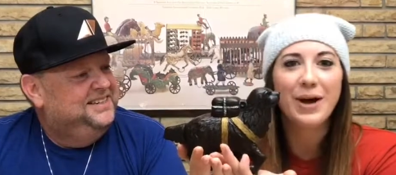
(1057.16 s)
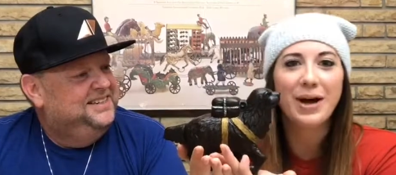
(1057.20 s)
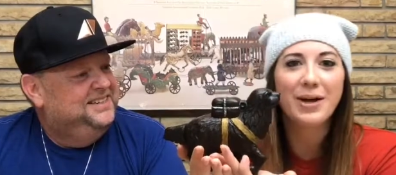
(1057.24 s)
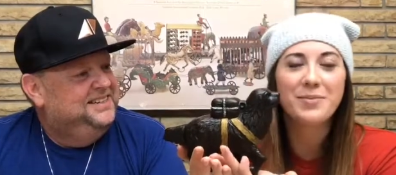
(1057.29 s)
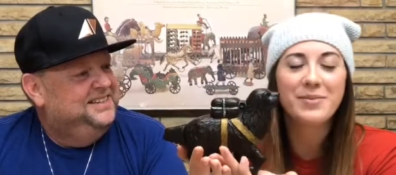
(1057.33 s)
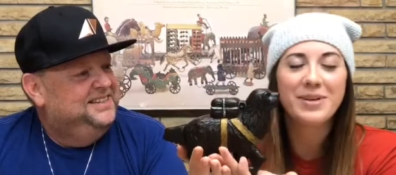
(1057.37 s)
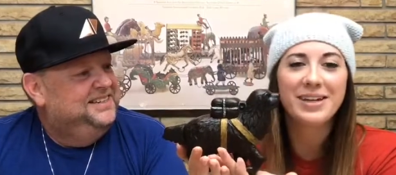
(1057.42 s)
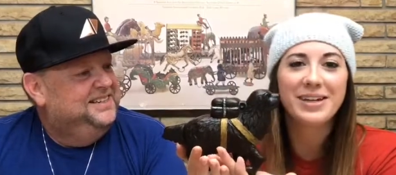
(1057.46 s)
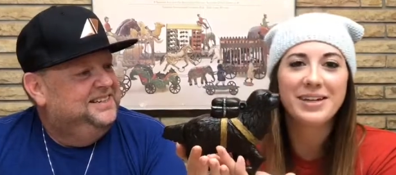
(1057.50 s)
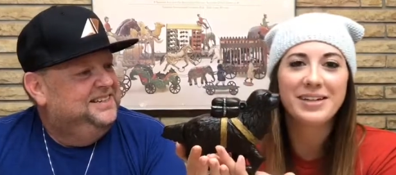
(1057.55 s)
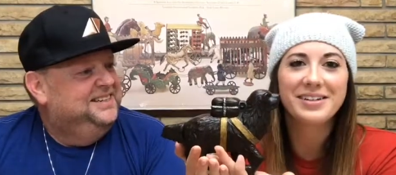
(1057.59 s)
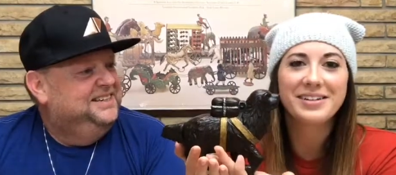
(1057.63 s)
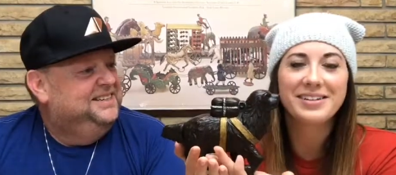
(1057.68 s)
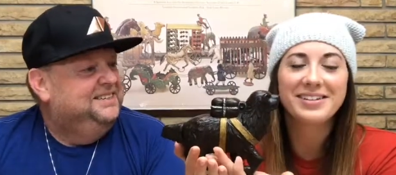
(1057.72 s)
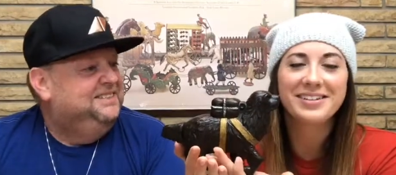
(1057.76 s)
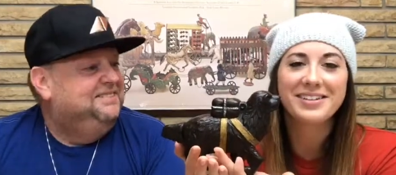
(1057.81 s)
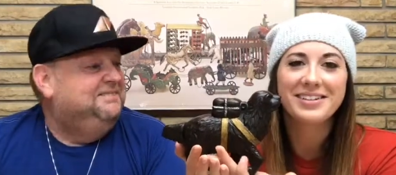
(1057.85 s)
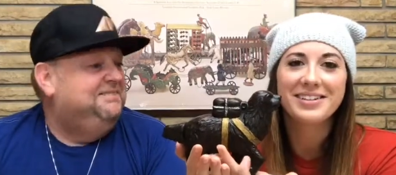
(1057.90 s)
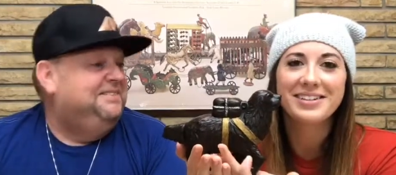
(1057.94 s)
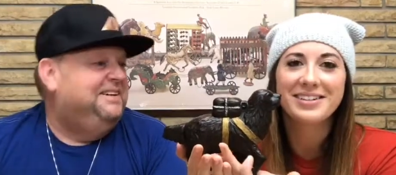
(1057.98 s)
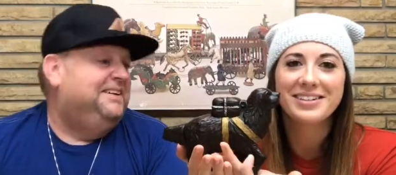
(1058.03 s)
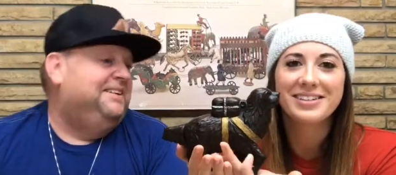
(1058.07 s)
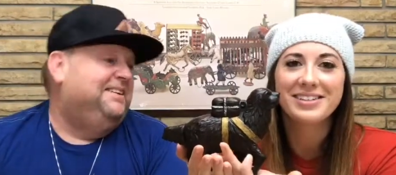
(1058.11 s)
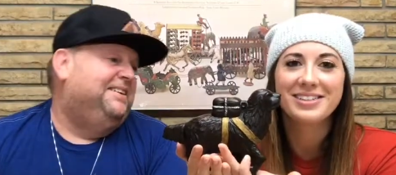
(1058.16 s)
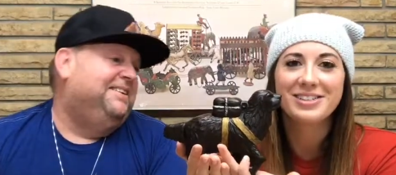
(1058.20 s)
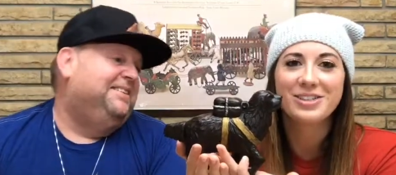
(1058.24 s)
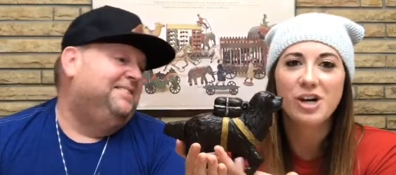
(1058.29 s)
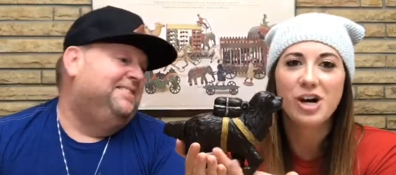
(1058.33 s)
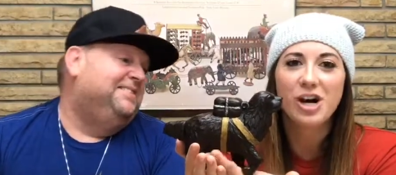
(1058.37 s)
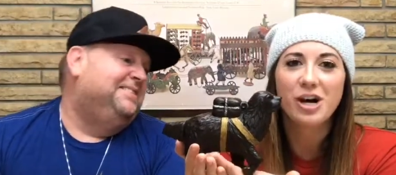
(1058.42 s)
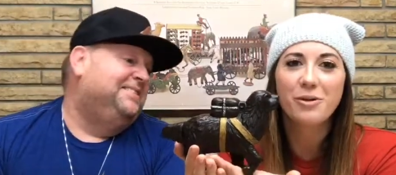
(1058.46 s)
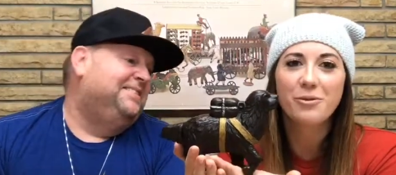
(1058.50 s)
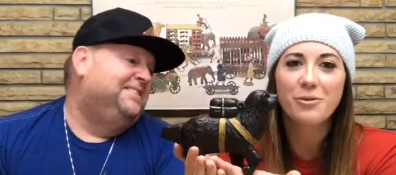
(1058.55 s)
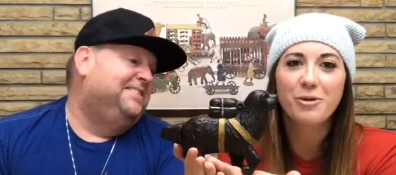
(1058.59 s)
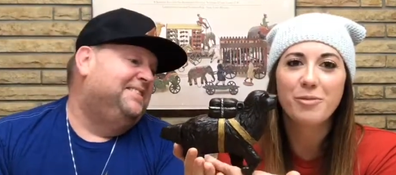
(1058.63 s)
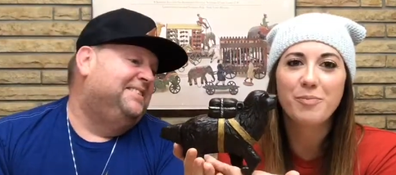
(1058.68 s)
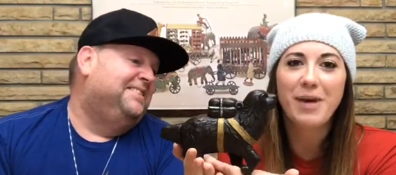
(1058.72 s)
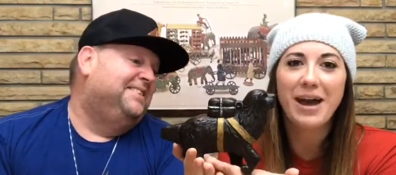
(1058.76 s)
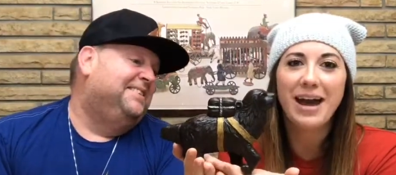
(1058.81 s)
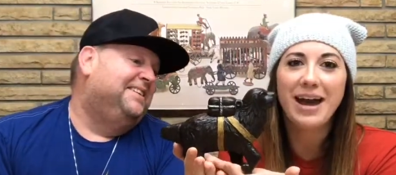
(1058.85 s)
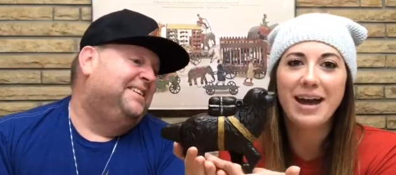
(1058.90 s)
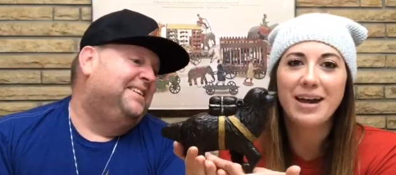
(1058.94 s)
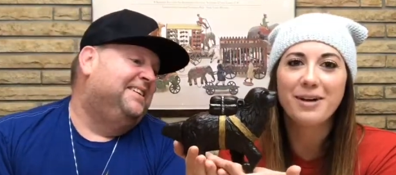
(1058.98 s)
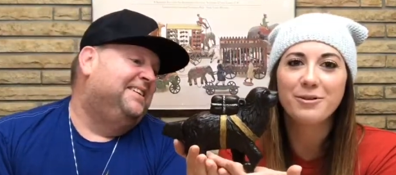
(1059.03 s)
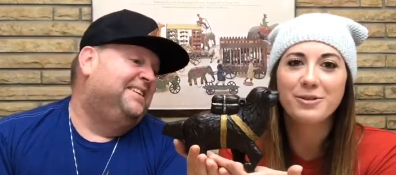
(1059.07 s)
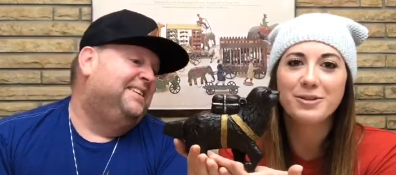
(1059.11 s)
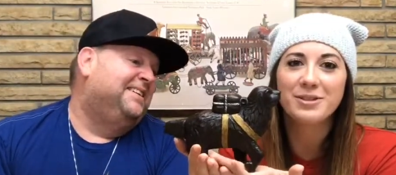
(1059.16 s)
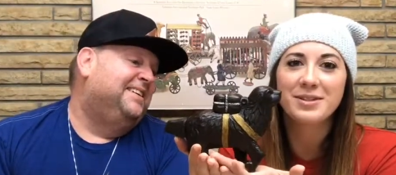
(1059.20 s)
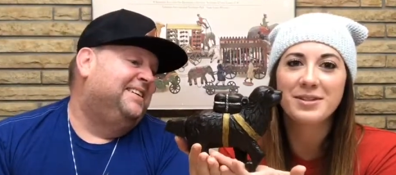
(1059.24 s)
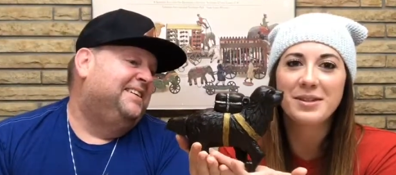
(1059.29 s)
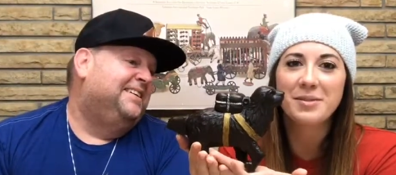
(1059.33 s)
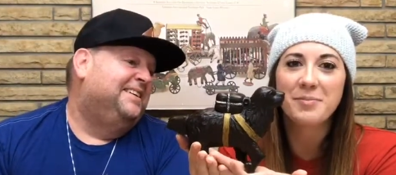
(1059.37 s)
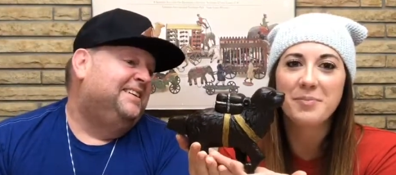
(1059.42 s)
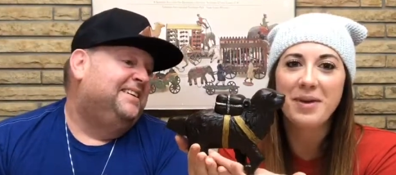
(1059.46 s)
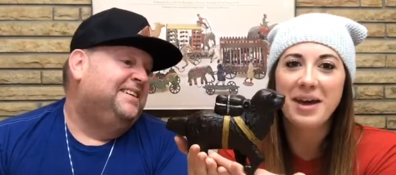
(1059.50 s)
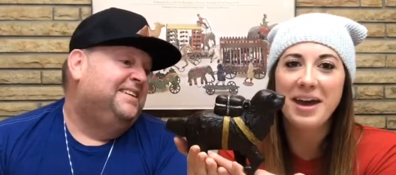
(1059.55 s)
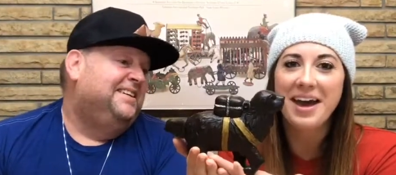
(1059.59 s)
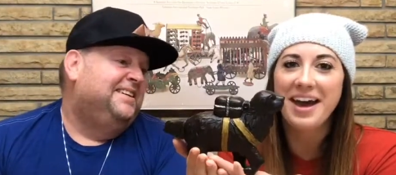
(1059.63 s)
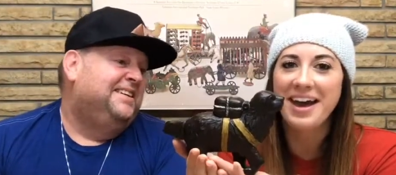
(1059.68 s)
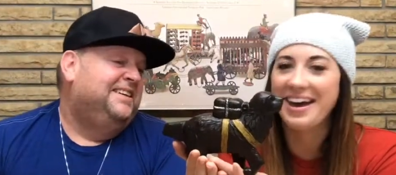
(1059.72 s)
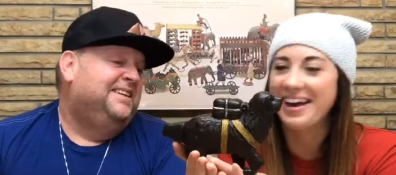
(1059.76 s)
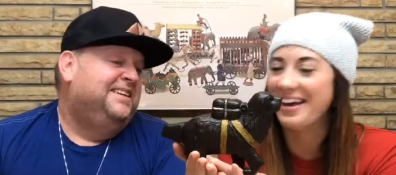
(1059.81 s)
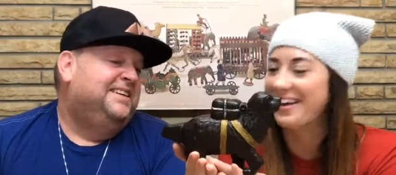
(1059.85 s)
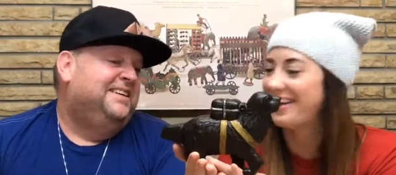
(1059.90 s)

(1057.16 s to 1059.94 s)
Speaker 1: I mean, well, uh, dog with pack. What's in the pack?